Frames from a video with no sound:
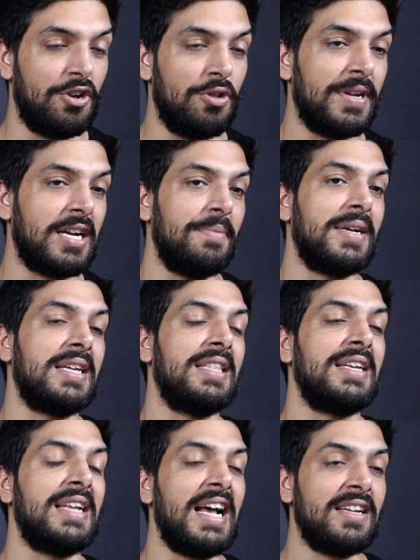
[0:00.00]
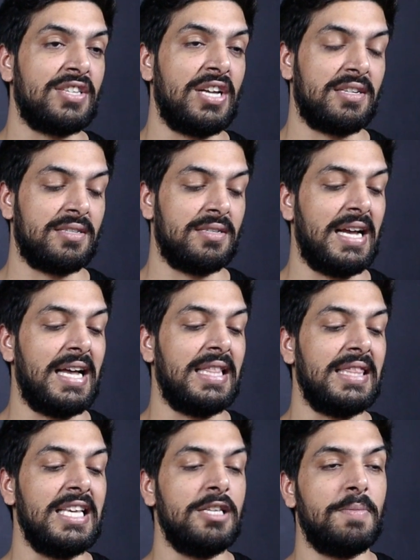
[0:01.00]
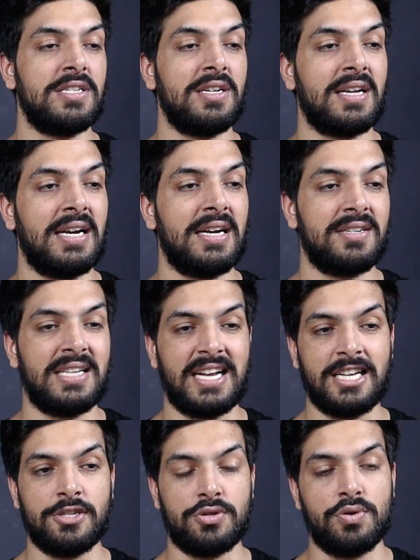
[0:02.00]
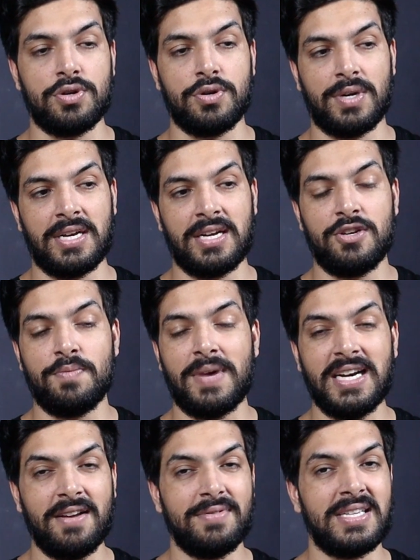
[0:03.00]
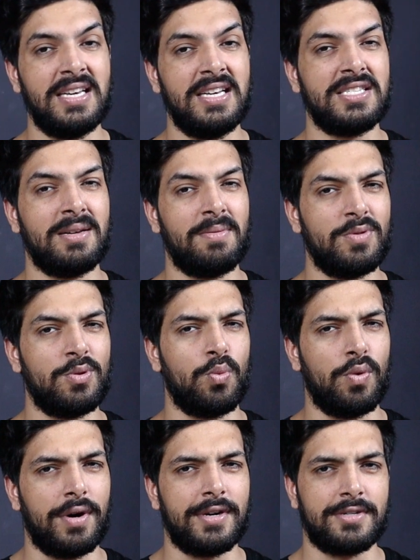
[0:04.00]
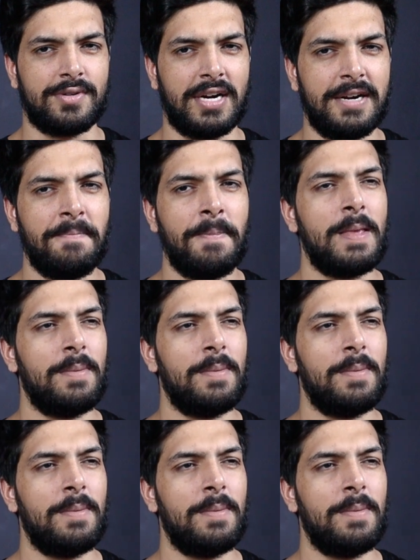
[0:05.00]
They will be coming in the next session, and these special characters I can show you here. You might have seen in some of the words, right?